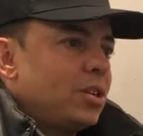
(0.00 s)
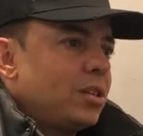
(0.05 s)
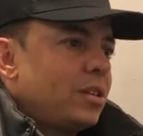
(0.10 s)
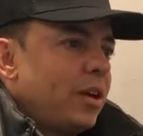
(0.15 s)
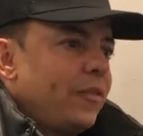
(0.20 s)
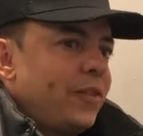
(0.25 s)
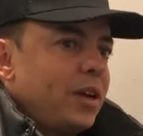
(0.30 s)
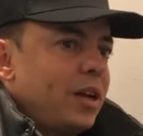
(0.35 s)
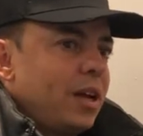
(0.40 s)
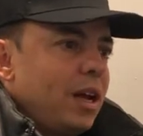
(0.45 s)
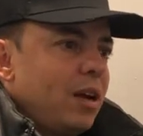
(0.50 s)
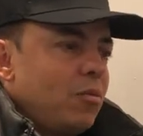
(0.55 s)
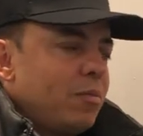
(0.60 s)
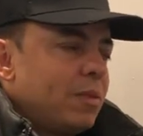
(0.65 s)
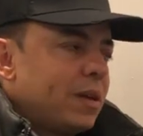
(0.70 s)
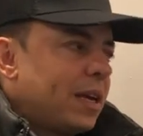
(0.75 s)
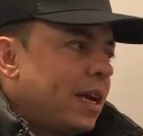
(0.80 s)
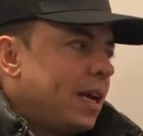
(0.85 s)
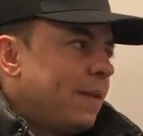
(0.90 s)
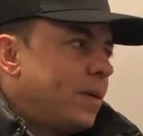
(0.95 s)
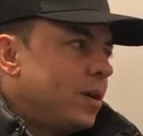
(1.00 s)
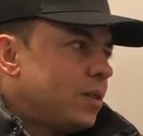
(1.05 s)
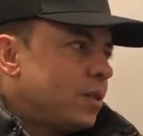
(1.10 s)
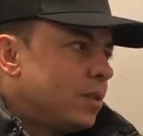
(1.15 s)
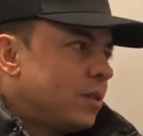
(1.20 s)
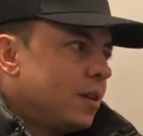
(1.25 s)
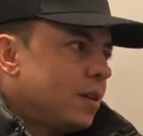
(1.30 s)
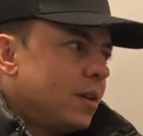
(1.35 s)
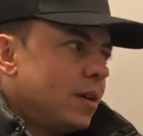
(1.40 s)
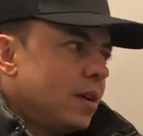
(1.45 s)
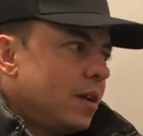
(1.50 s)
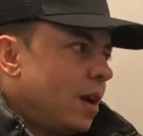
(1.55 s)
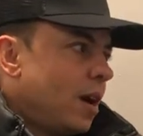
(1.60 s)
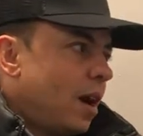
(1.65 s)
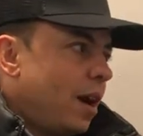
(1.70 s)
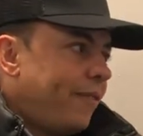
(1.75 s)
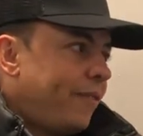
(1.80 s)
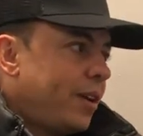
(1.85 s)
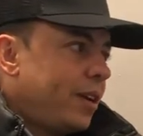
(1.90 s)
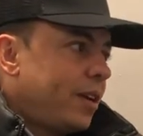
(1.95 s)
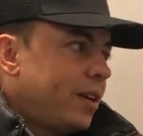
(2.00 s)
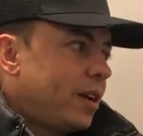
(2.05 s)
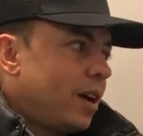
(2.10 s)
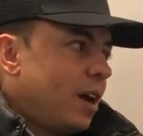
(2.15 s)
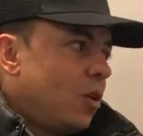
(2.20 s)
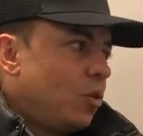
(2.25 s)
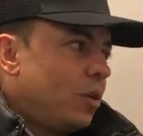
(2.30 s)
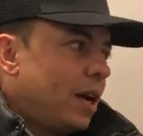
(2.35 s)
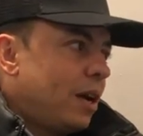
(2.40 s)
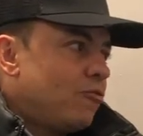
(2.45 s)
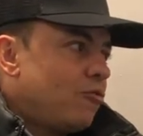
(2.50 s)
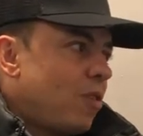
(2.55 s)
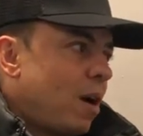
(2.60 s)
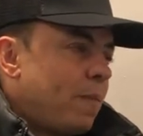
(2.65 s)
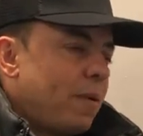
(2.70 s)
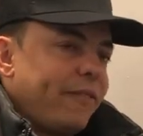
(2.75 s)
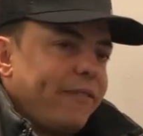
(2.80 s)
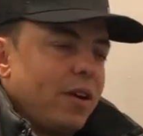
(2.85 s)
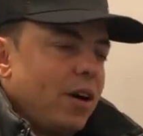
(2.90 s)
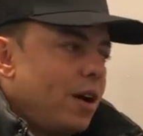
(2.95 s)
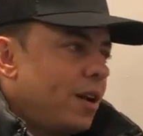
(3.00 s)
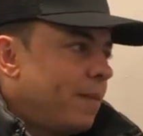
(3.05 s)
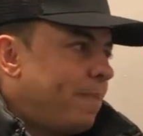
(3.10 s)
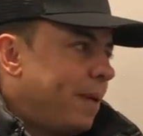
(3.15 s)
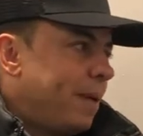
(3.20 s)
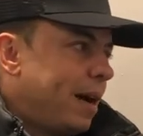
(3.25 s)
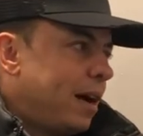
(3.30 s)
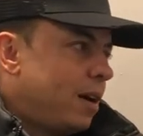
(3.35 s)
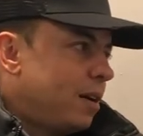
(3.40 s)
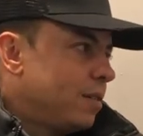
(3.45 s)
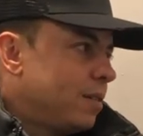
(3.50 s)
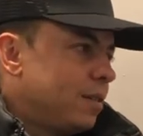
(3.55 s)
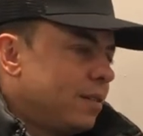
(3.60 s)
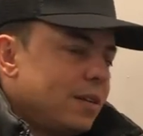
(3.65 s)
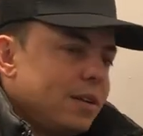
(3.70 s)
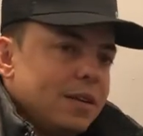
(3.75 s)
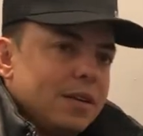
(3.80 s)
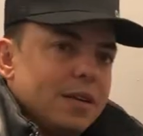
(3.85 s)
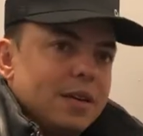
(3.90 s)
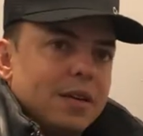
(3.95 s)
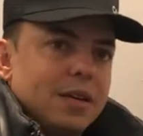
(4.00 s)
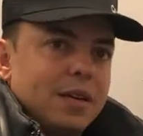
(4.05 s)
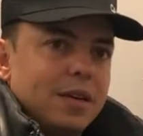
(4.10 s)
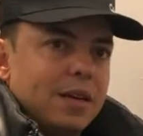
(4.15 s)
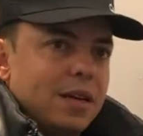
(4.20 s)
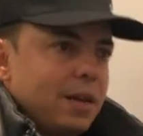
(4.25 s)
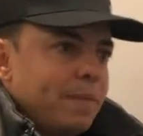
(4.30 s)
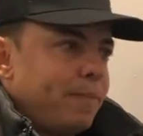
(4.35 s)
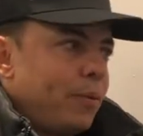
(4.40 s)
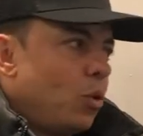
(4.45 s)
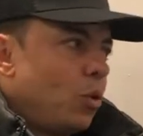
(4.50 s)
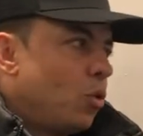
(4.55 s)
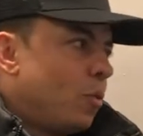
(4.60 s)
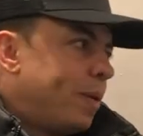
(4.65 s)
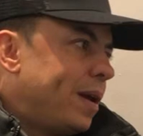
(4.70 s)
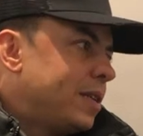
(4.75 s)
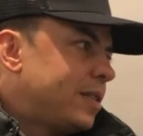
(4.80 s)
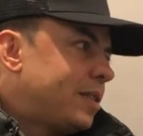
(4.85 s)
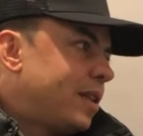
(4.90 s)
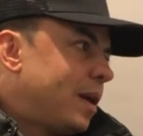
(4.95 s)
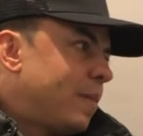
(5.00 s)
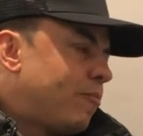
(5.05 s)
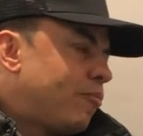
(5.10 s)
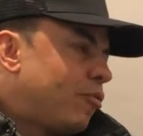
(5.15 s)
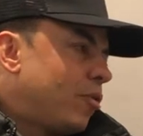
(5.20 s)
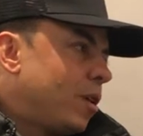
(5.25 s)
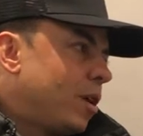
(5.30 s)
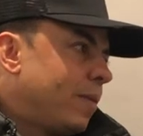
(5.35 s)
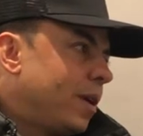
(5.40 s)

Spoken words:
I don't think it'll help the keepers. I think all that rubber flying about and the ball being slippery.